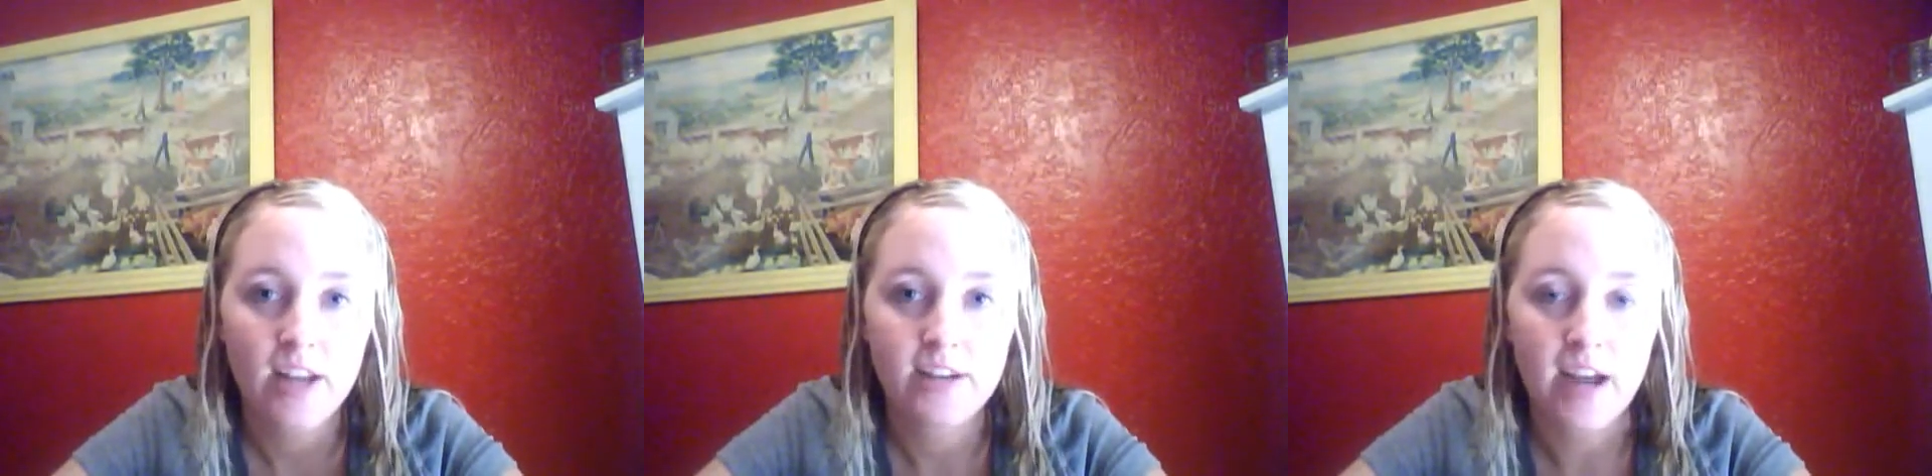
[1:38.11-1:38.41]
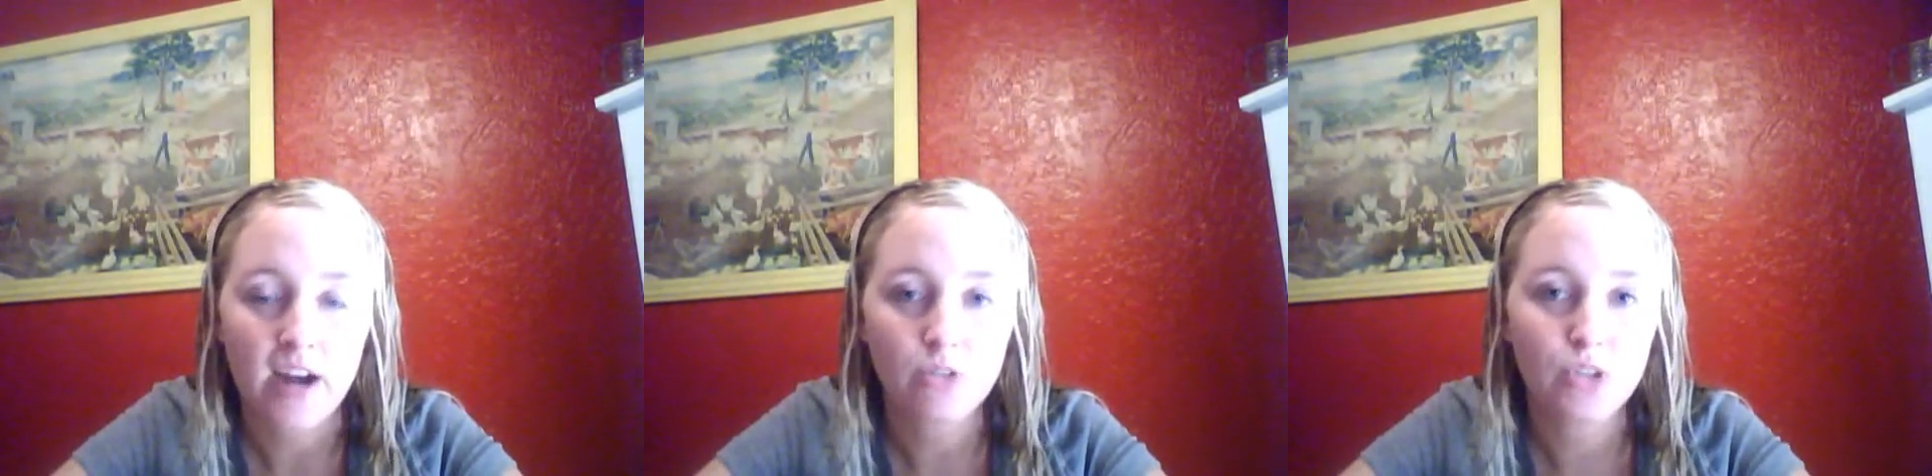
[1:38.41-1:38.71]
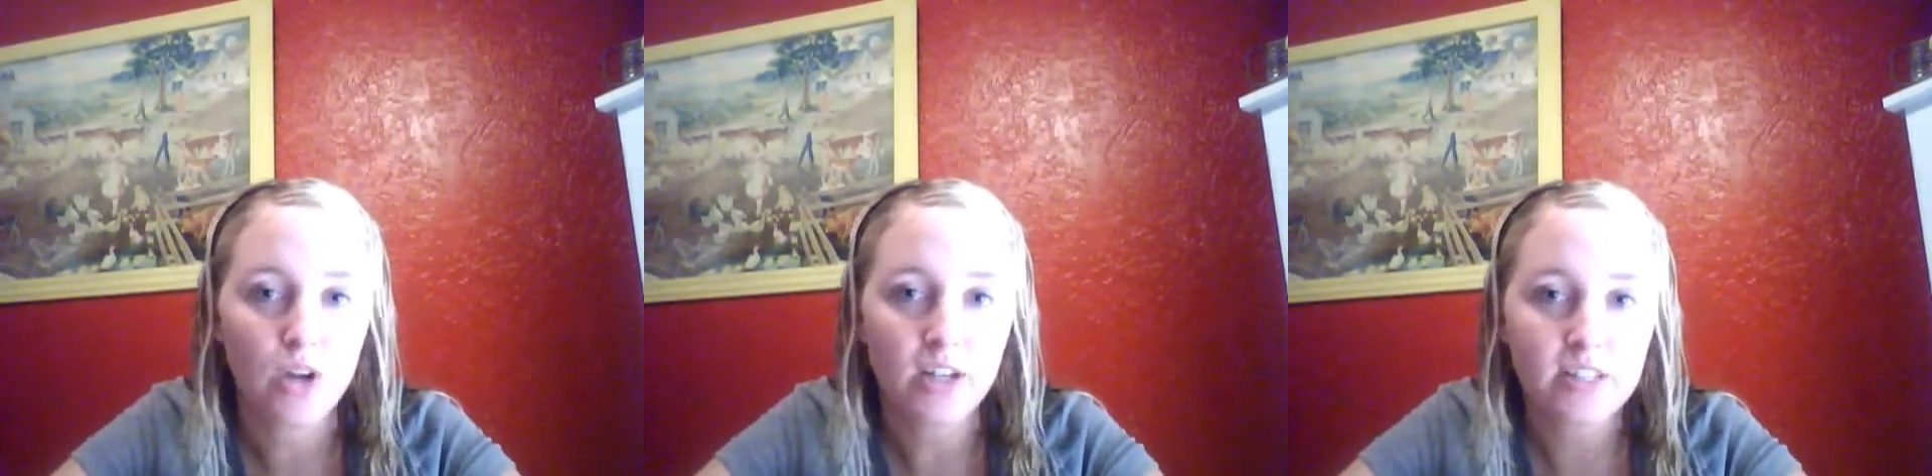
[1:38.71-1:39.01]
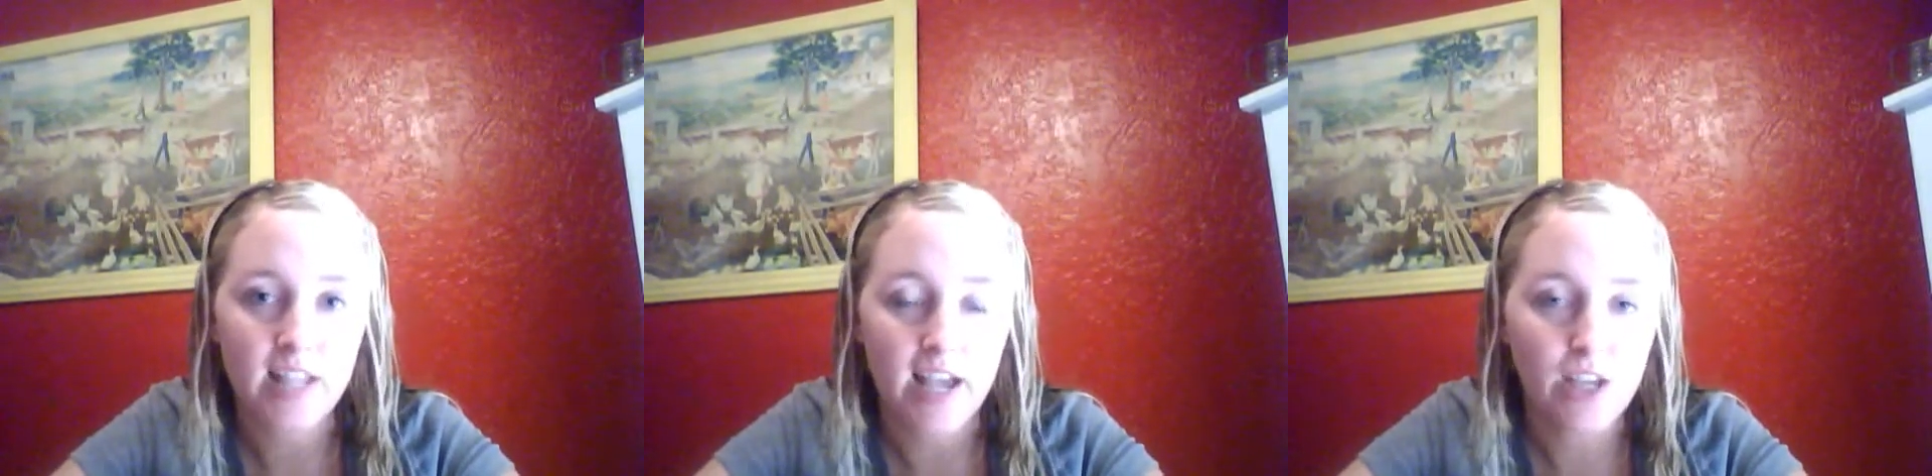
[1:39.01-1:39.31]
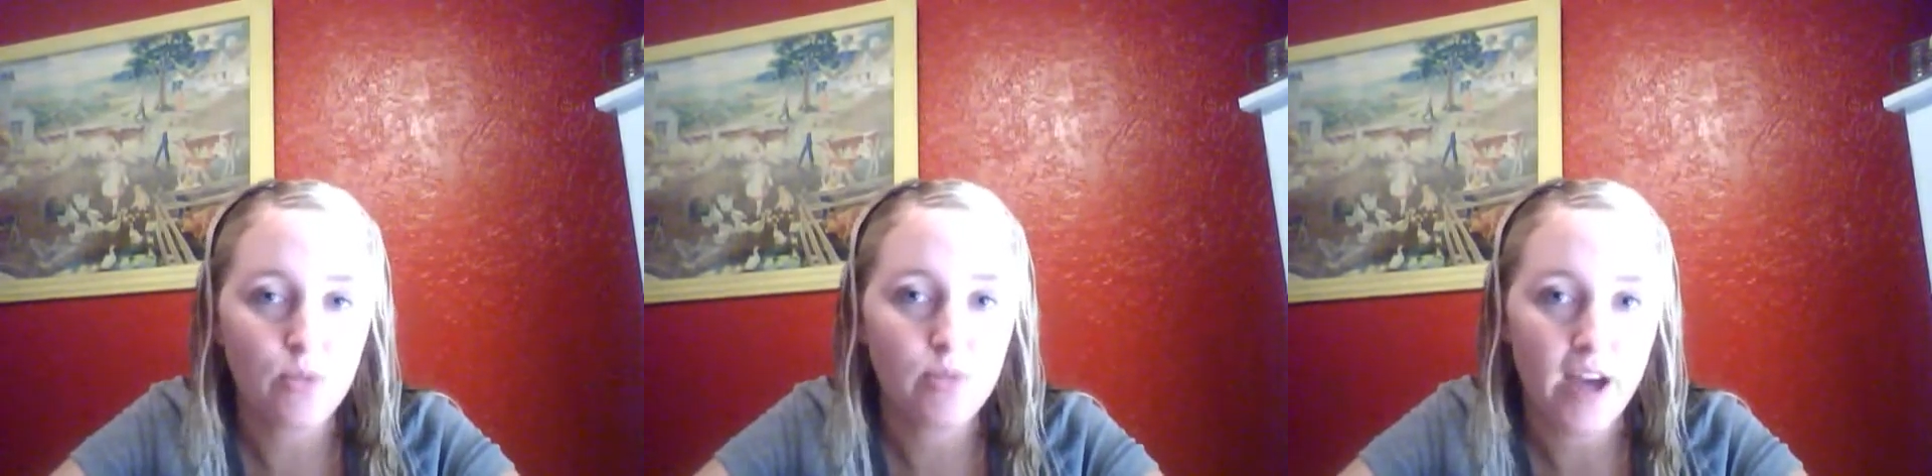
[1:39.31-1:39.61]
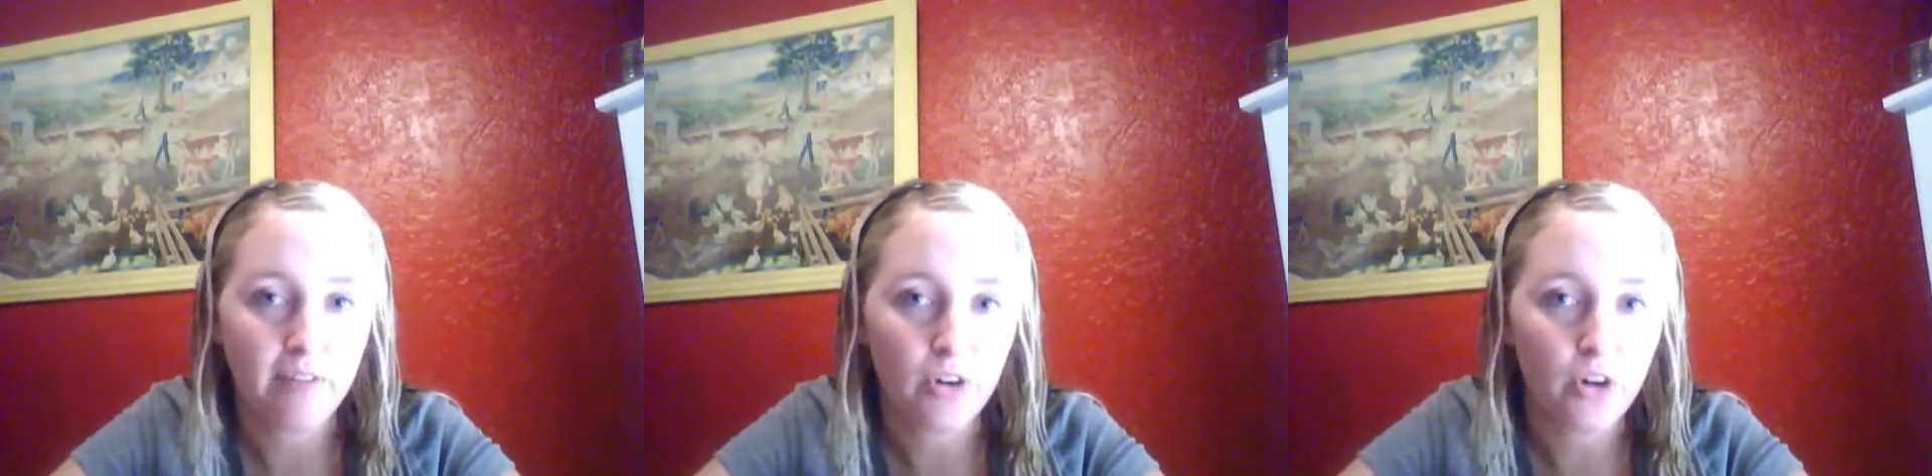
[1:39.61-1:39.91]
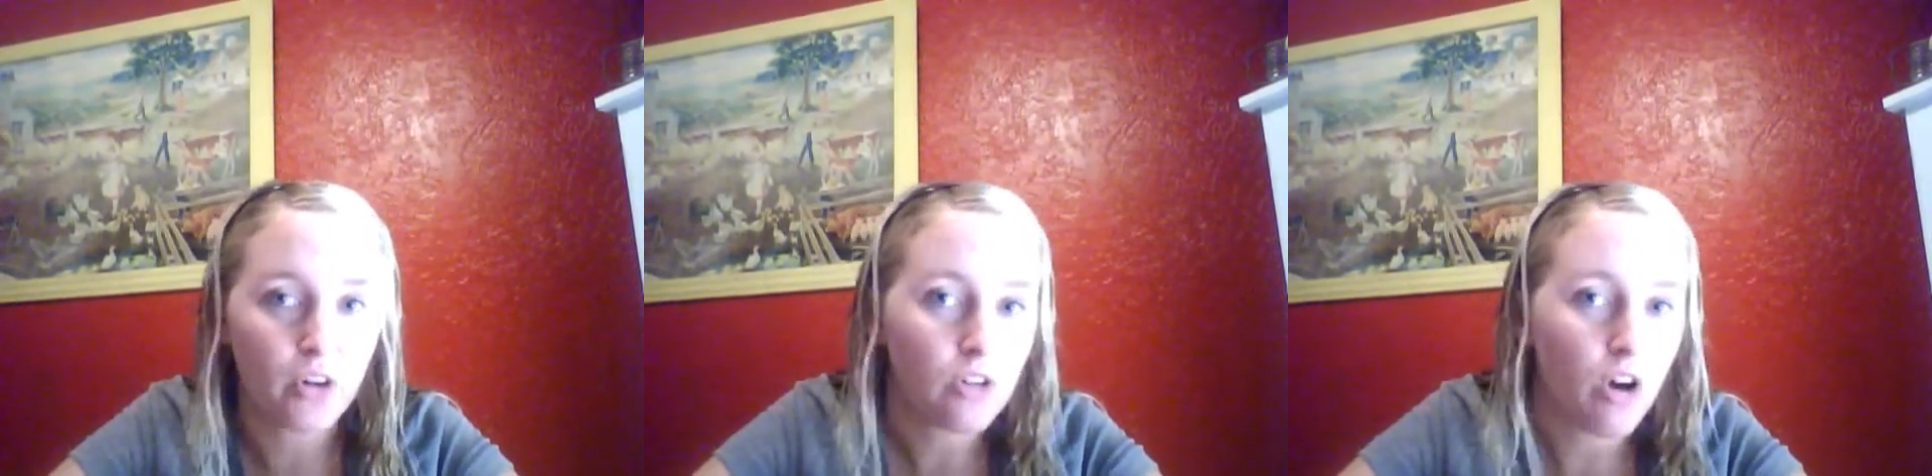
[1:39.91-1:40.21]
Now, do not say you
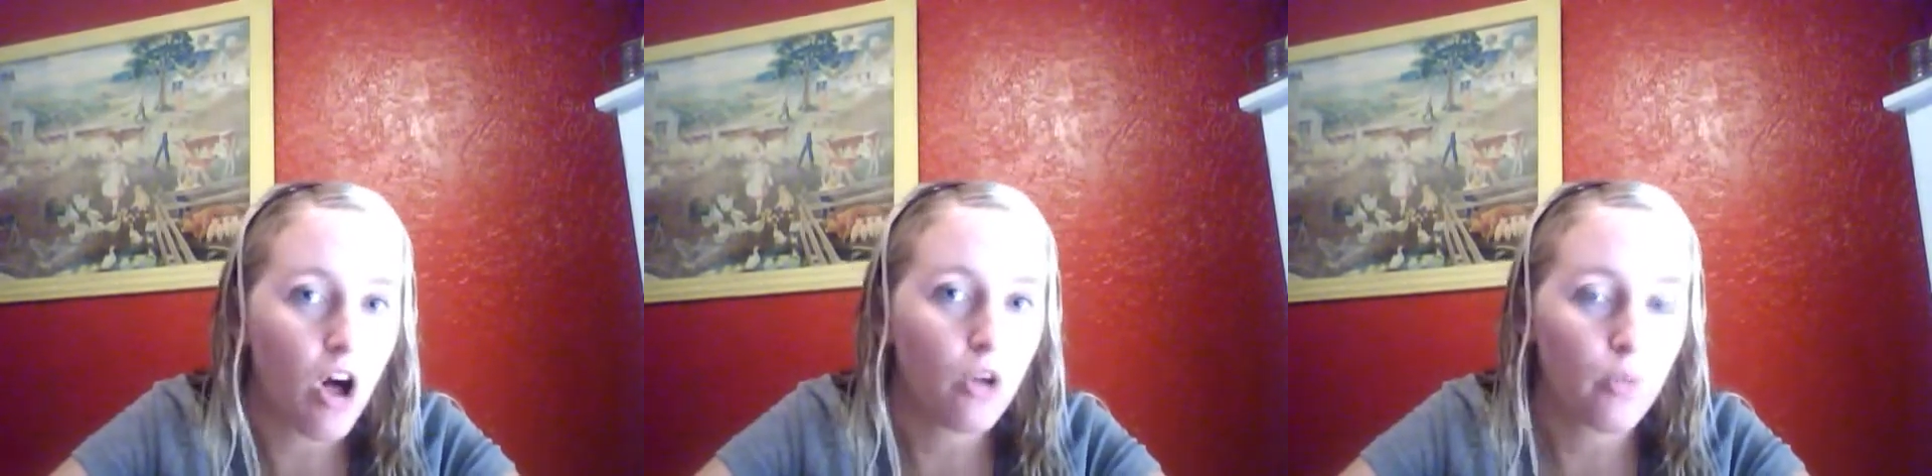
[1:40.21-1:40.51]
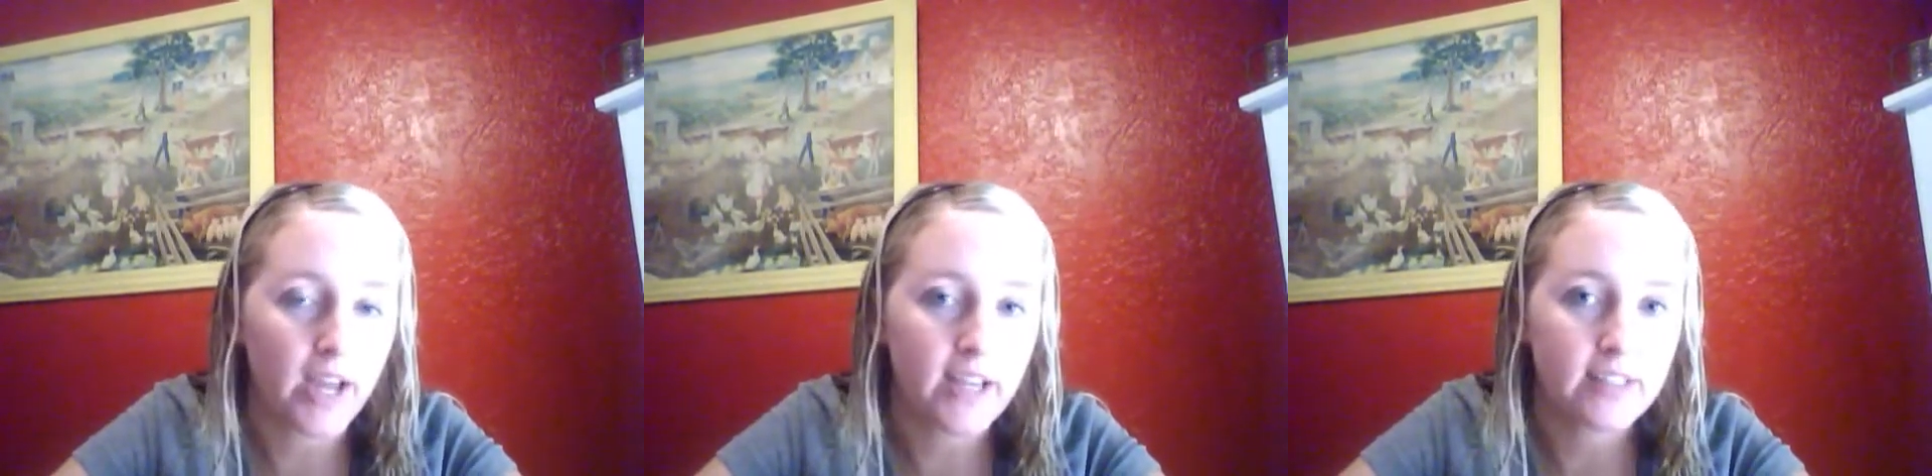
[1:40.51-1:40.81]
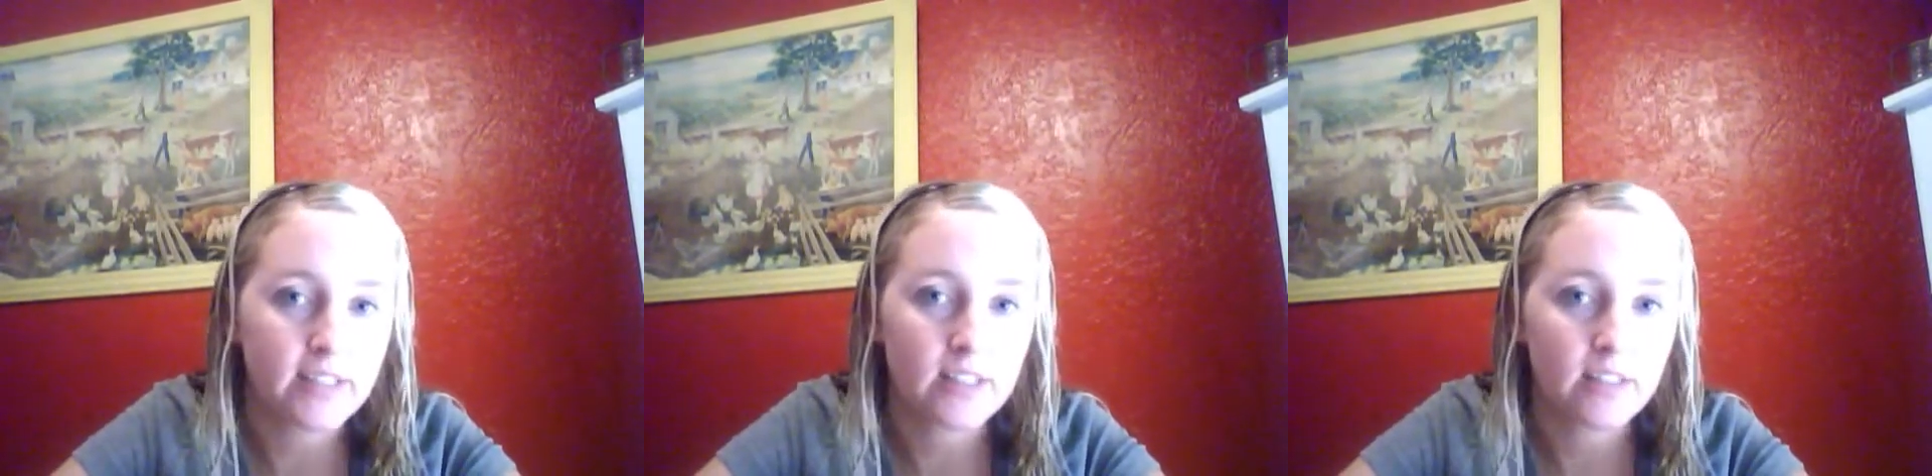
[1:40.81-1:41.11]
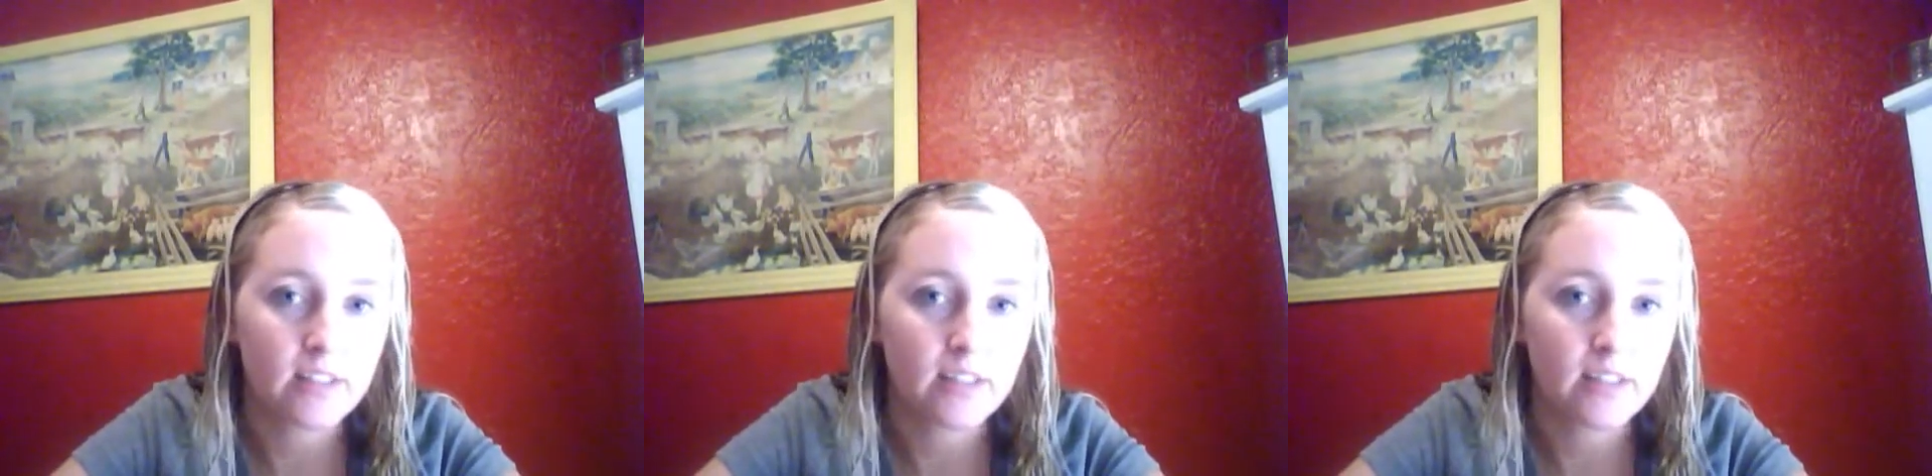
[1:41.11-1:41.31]
never, always.